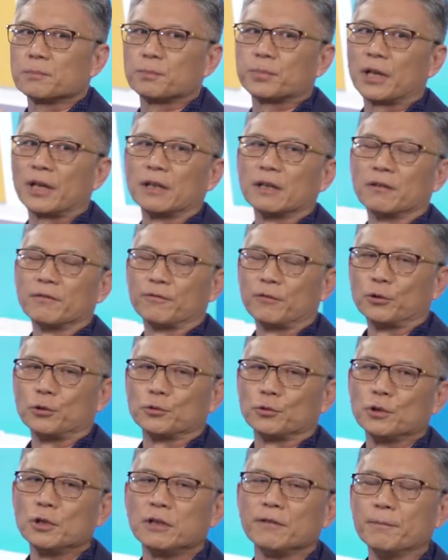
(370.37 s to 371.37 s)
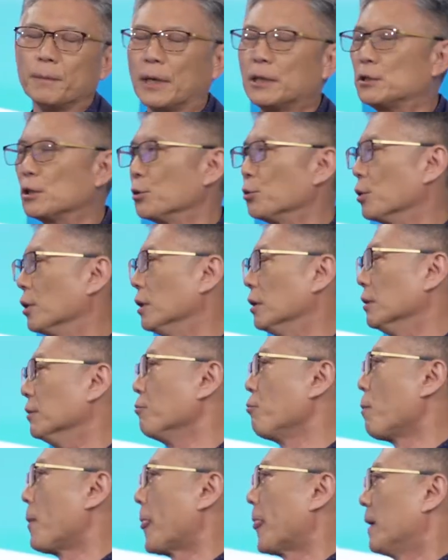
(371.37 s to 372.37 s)
played a really major
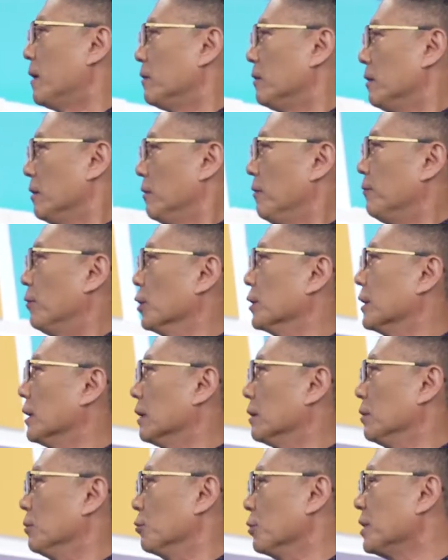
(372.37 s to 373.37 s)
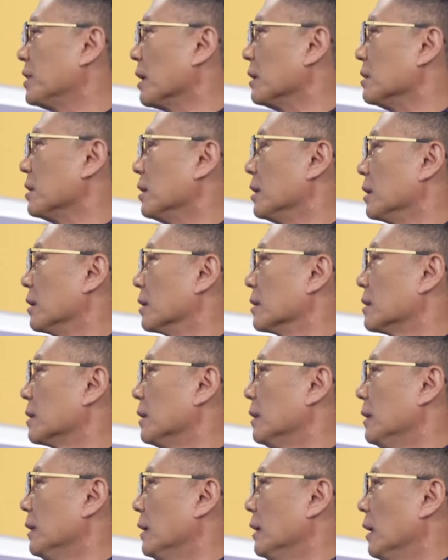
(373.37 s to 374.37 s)
role for the recent years.
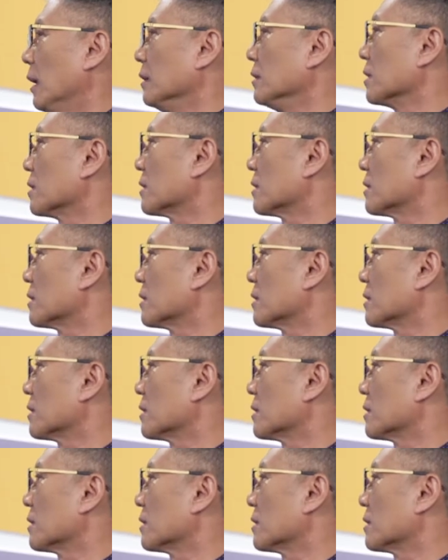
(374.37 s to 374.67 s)
And the